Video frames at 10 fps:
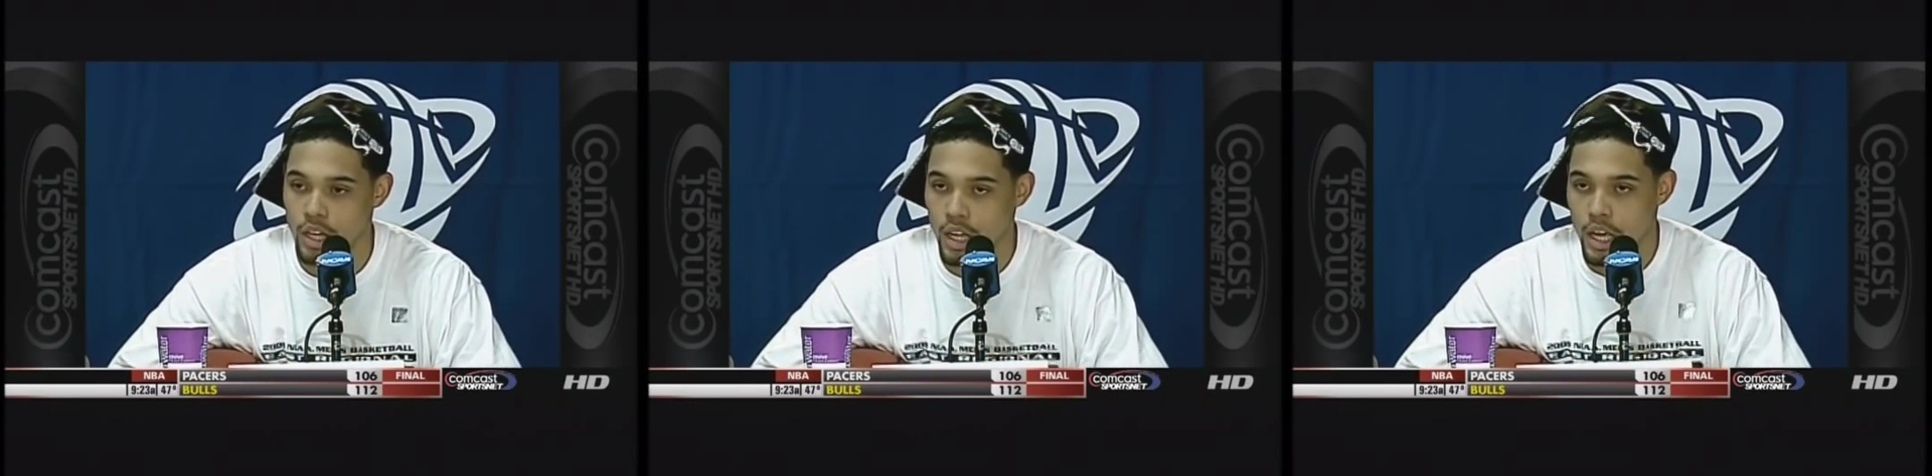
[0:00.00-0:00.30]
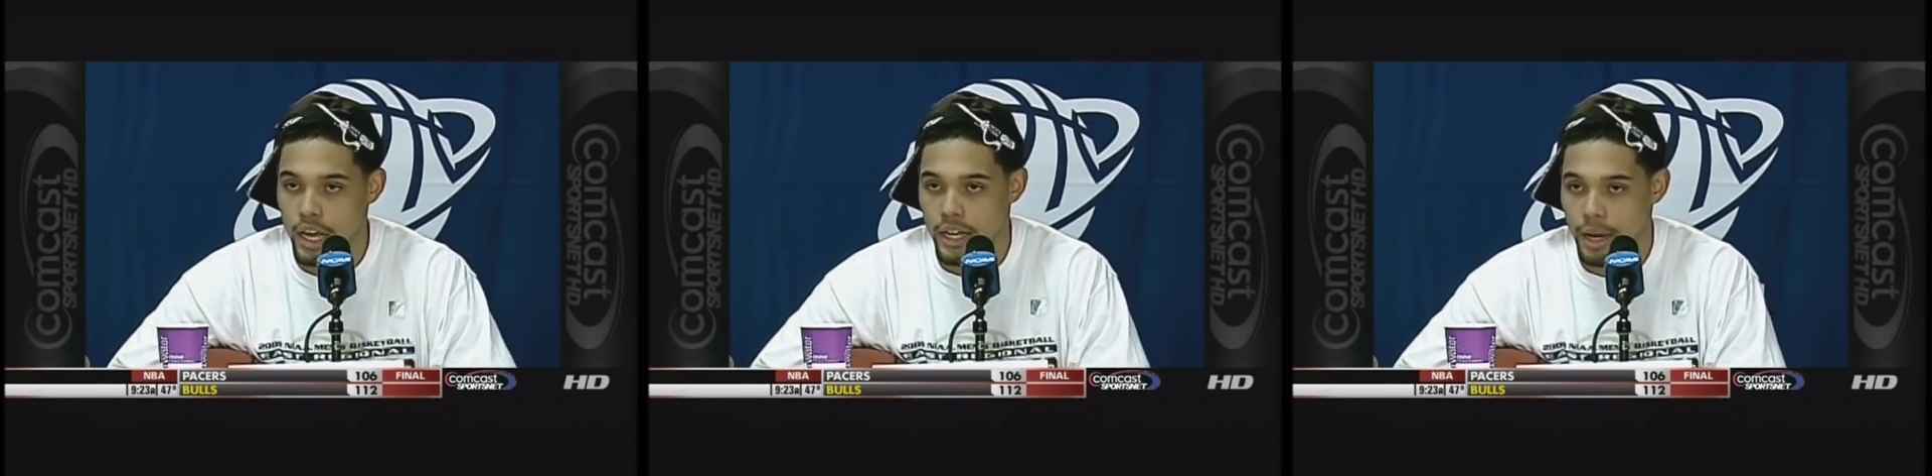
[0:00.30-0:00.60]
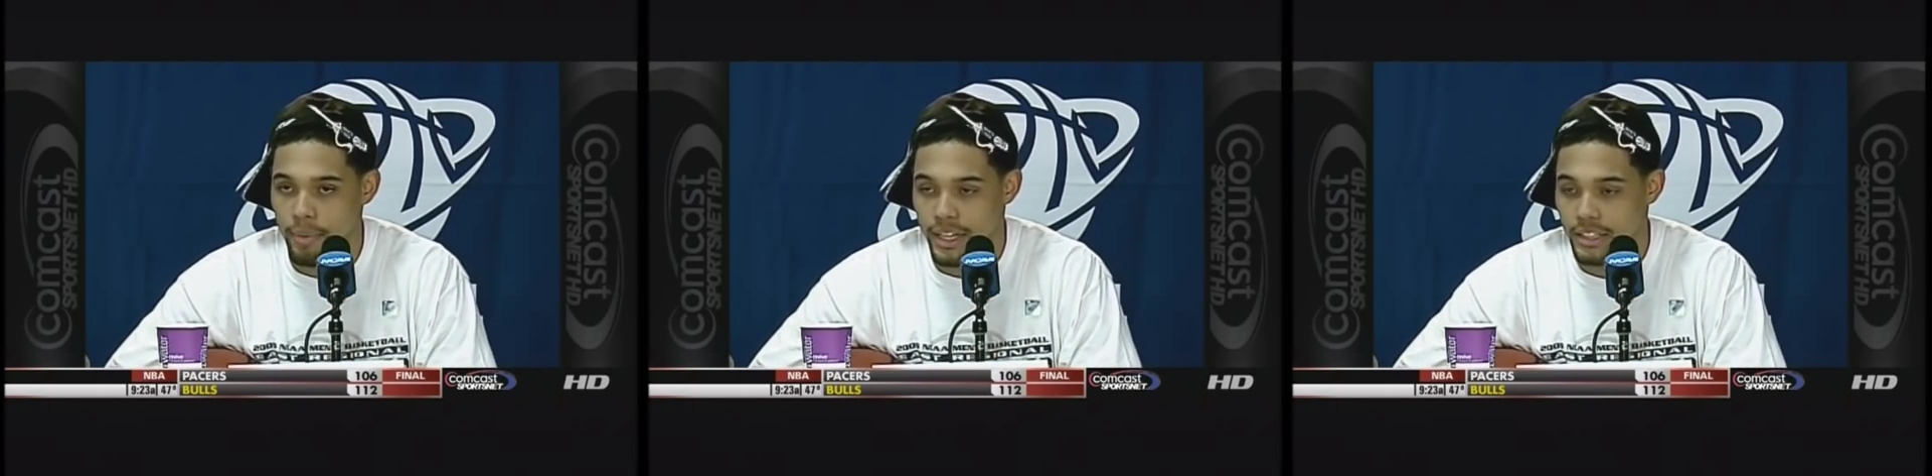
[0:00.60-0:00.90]
and I
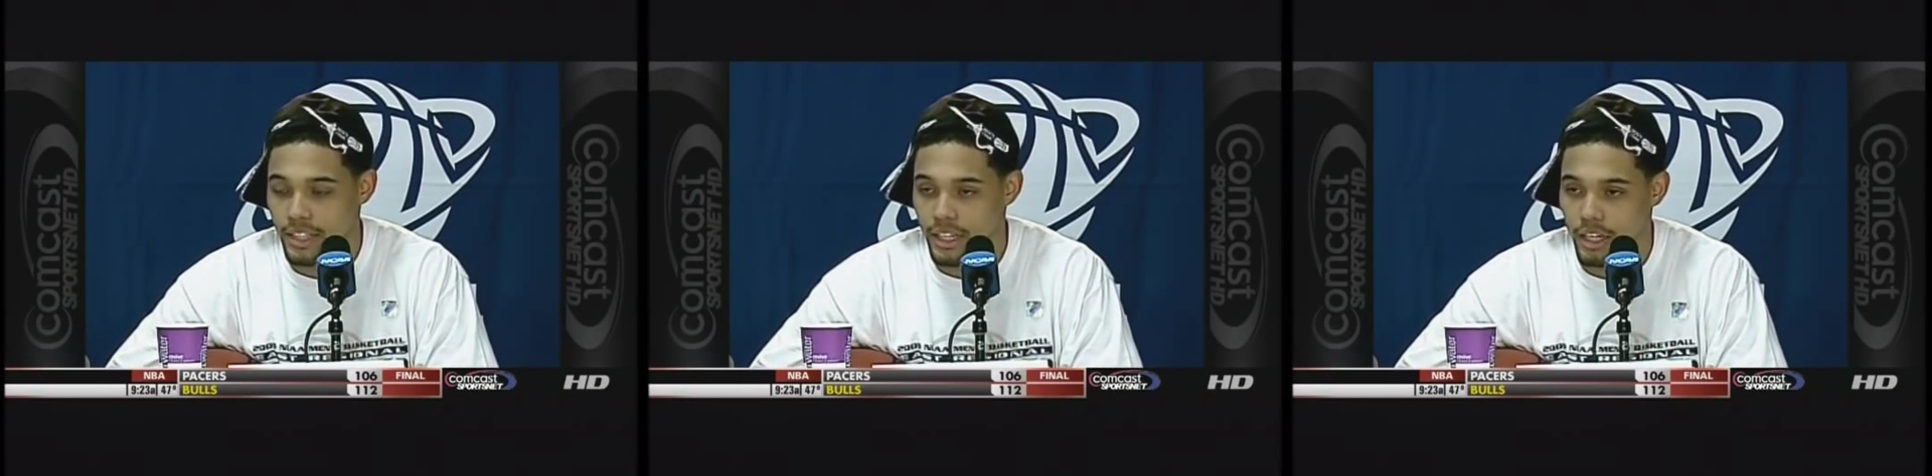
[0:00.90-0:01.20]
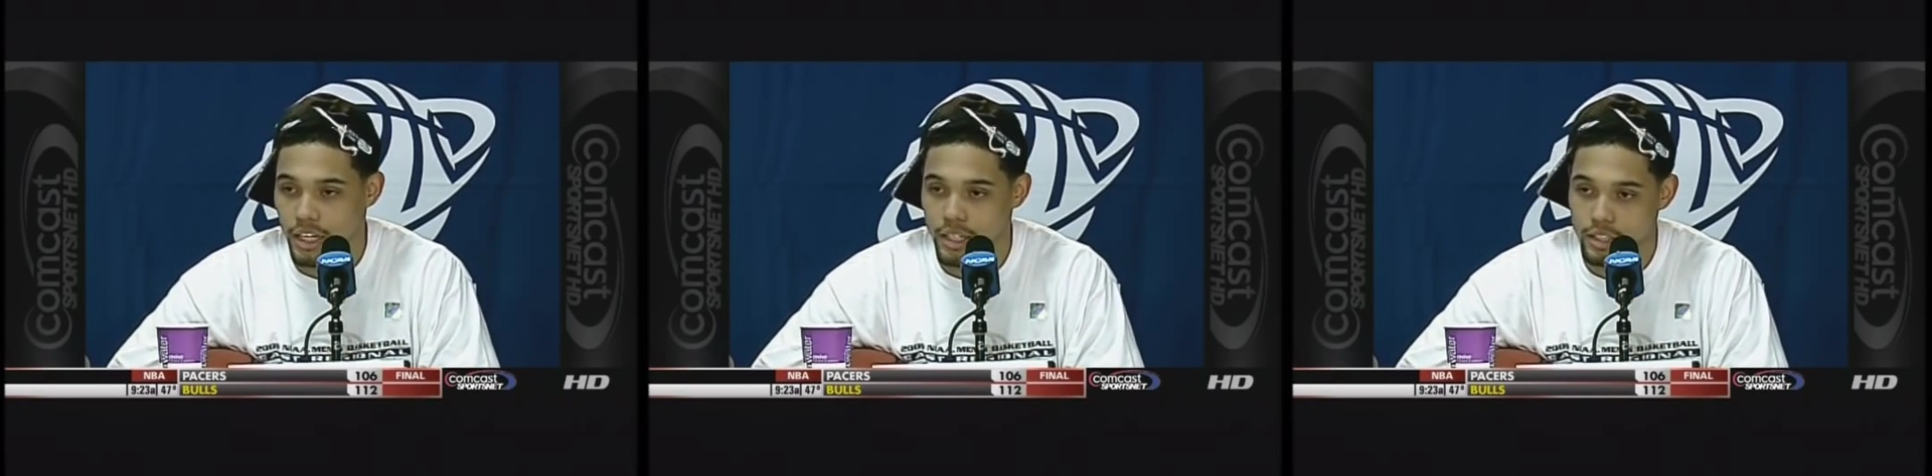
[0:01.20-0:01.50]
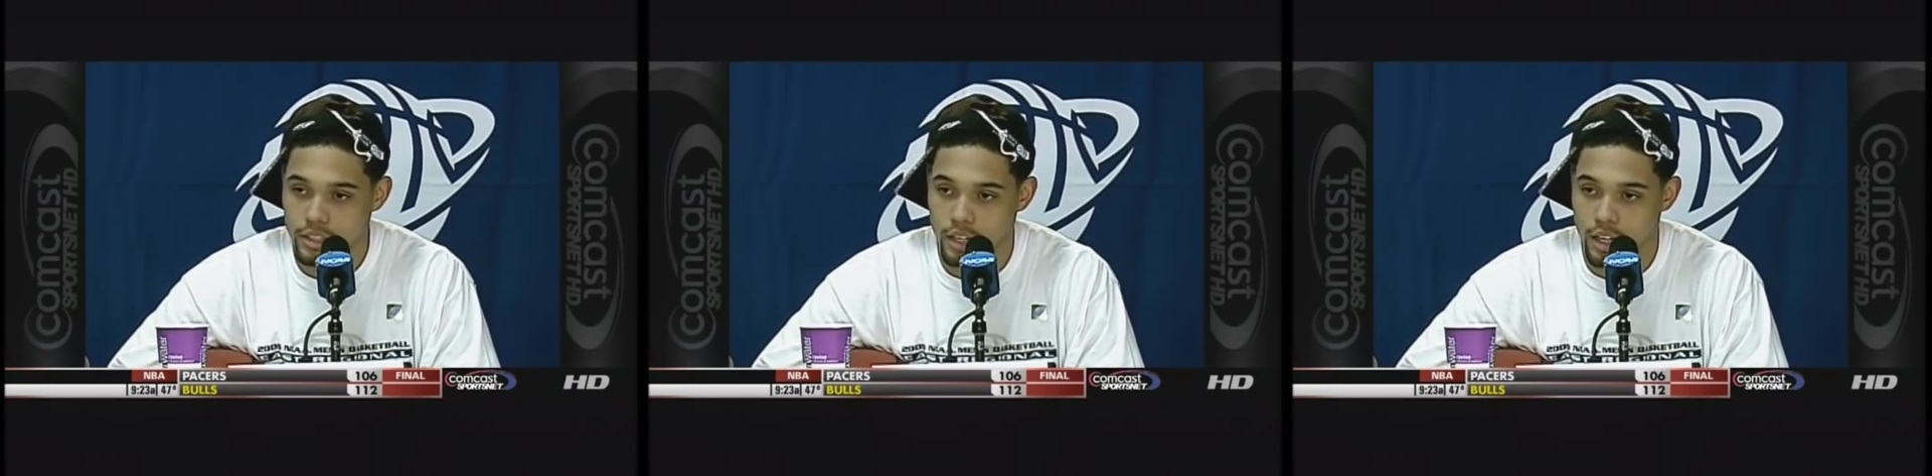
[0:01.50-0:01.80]
make a second cut
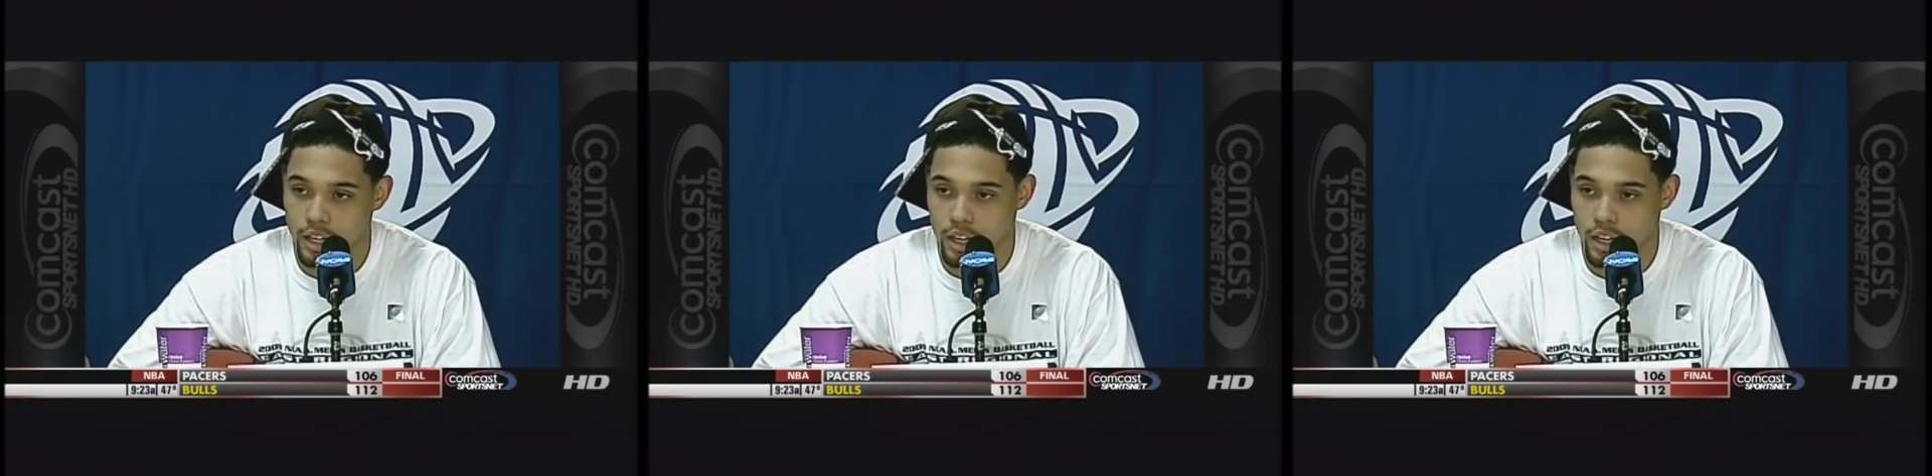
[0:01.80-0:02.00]
uh,